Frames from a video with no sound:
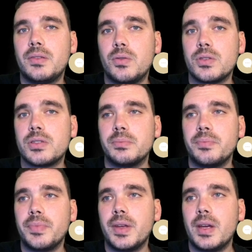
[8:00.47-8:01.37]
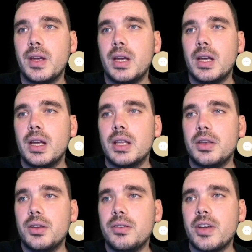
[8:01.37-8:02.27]
Awesome. The
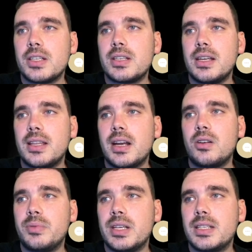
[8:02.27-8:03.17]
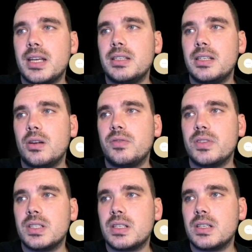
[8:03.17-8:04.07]
university that I will be attending
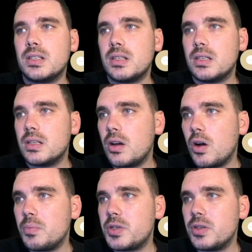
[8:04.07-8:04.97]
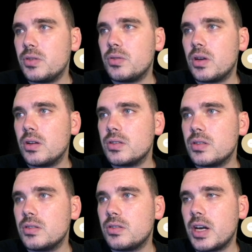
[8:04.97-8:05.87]
offers optional
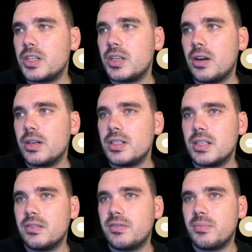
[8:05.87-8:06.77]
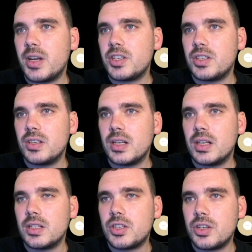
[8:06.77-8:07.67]
concentration areas in information
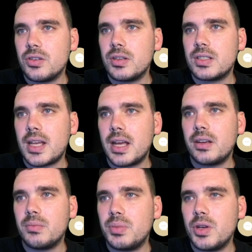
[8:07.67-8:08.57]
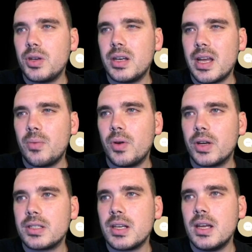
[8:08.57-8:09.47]
assurance and computer
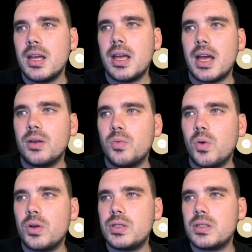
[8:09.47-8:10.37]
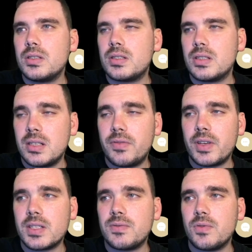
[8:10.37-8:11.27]
networks and awards
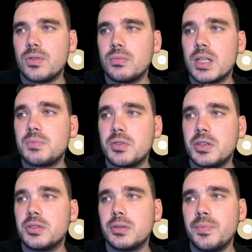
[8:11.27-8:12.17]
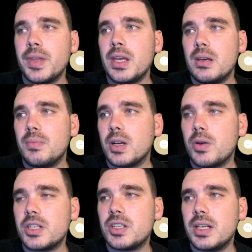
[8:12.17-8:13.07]
certificates for them. That's pretty cool. My
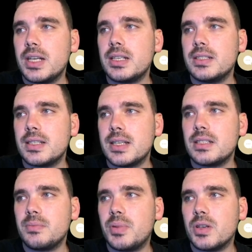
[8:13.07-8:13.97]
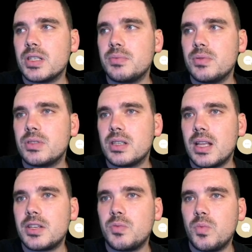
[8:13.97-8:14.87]
question is, is it possible
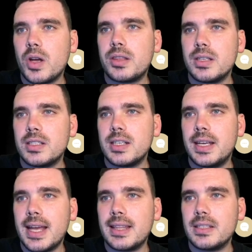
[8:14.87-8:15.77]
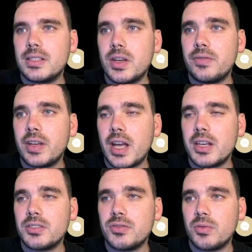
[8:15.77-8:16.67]
slash worth it to get the
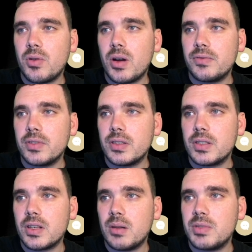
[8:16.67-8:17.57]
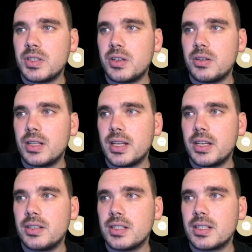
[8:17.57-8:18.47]
certifications required for cybersecurity that
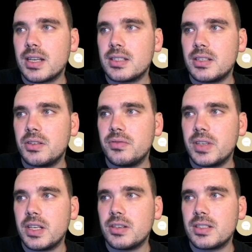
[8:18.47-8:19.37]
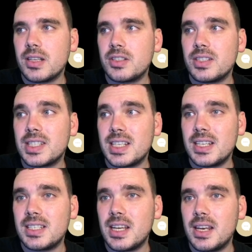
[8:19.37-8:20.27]
you discussed in your video, such as
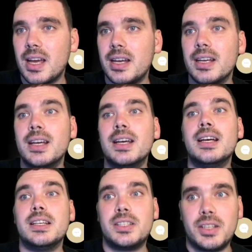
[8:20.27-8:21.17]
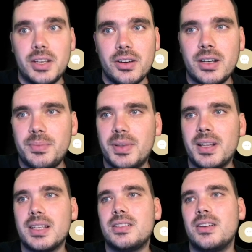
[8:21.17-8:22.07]
CCNA, Security
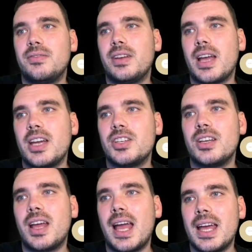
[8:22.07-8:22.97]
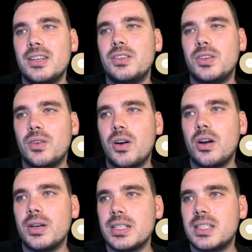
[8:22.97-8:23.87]
Plus certification, and your
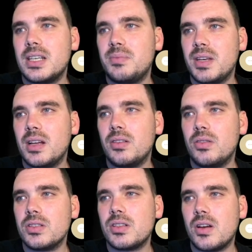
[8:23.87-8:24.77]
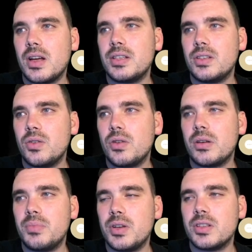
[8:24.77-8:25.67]
OSCP alongside your
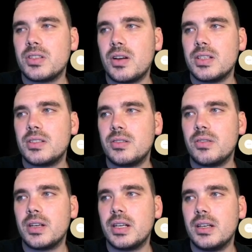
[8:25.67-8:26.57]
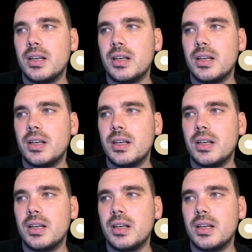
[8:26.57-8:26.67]
computer science degree?